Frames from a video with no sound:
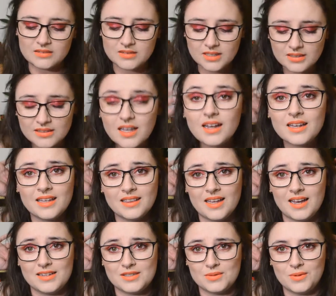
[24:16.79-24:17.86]
The lucky
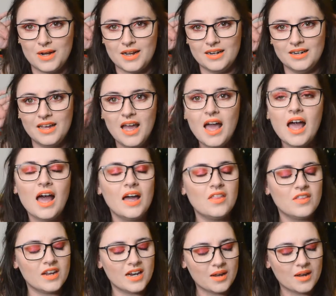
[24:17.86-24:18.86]
last one, and then